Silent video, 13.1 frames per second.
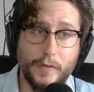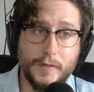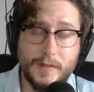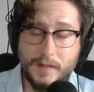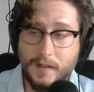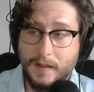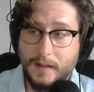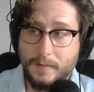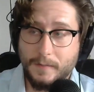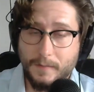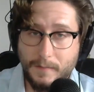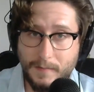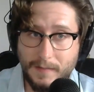first
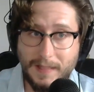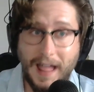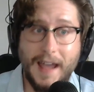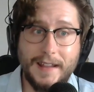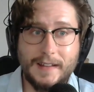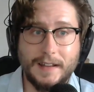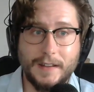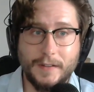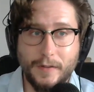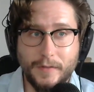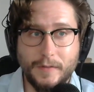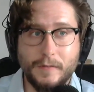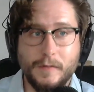line,
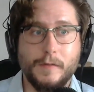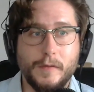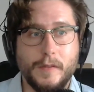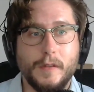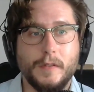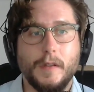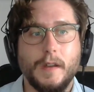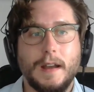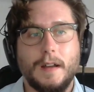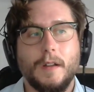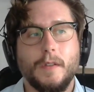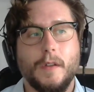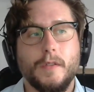like
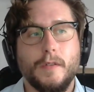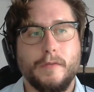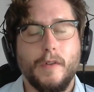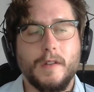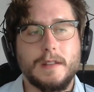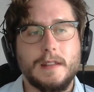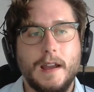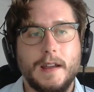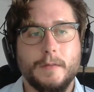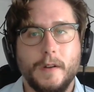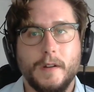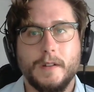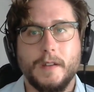on the front
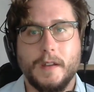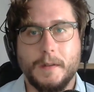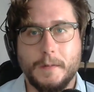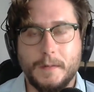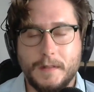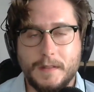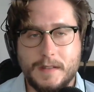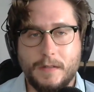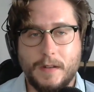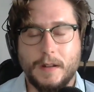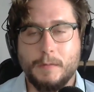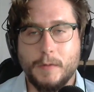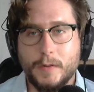line, where
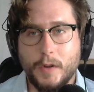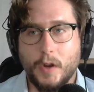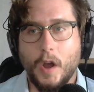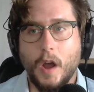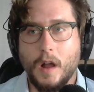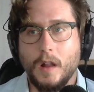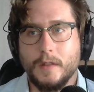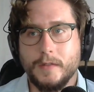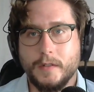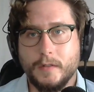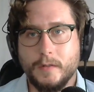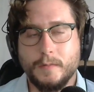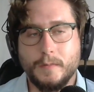directly when you
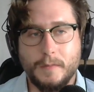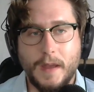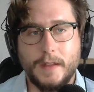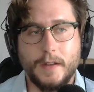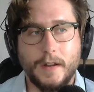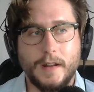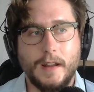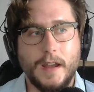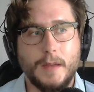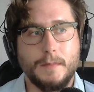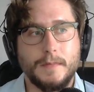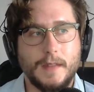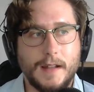call to make your
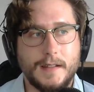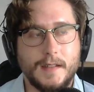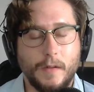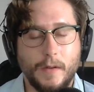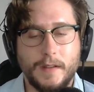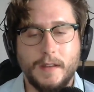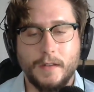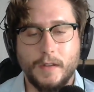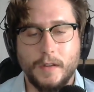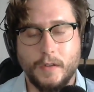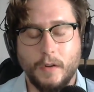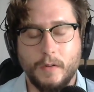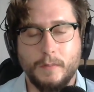claim, that's
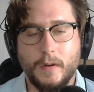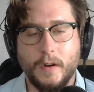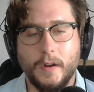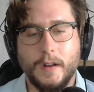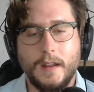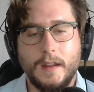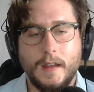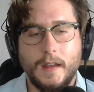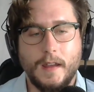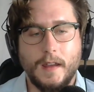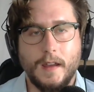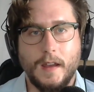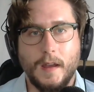already a third
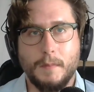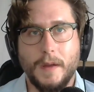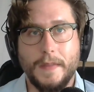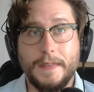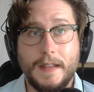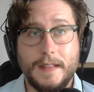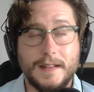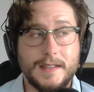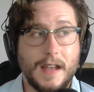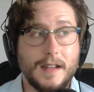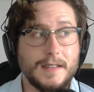party. But then